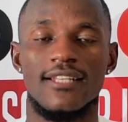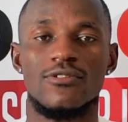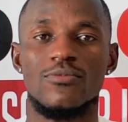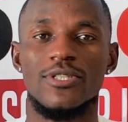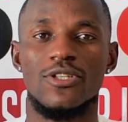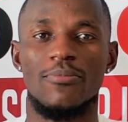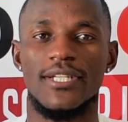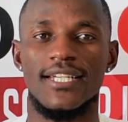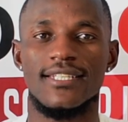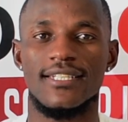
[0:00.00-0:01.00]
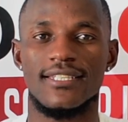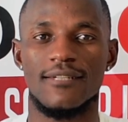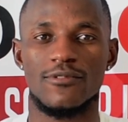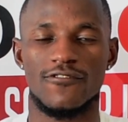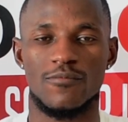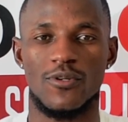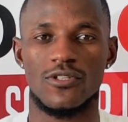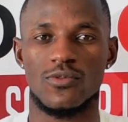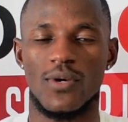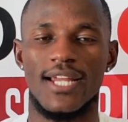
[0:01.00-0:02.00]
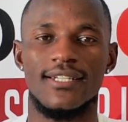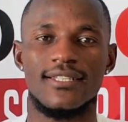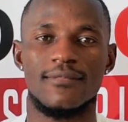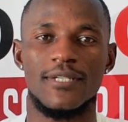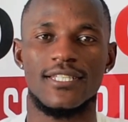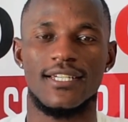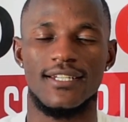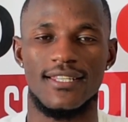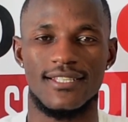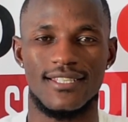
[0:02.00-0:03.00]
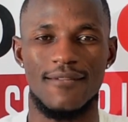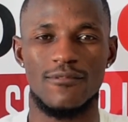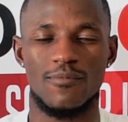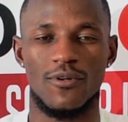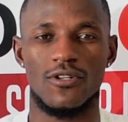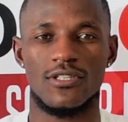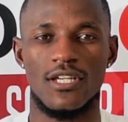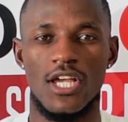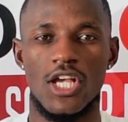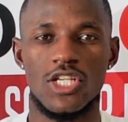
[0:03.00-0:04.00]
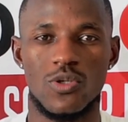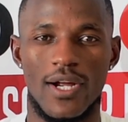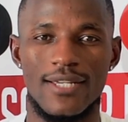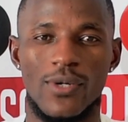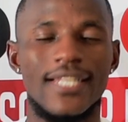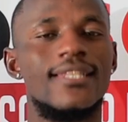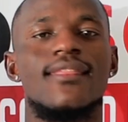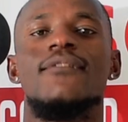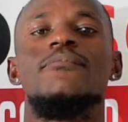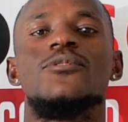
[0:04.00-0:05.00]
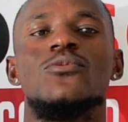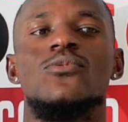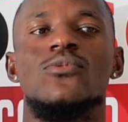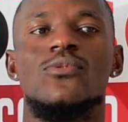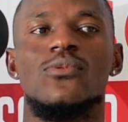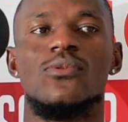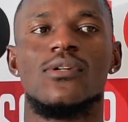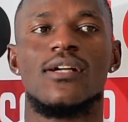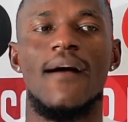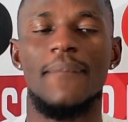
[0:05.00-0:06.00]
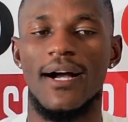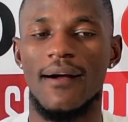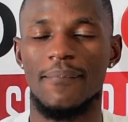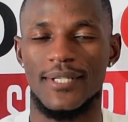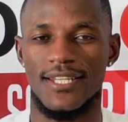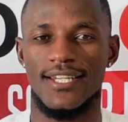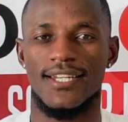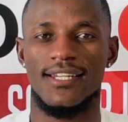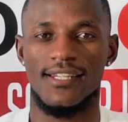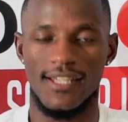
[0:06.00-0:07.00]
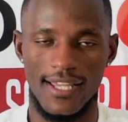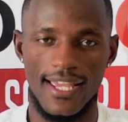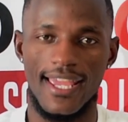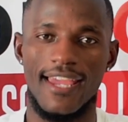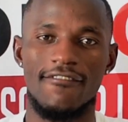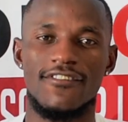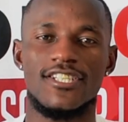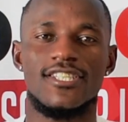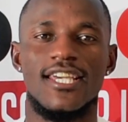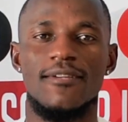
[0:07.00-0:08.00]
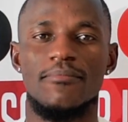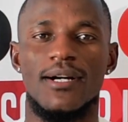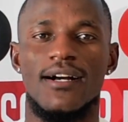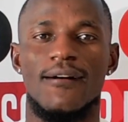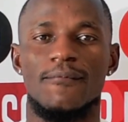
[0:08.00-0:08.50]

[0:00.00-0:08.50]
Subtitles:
tend to be dominating in terms of sports, while it's basically the same sport. So I want them to come up and then have the same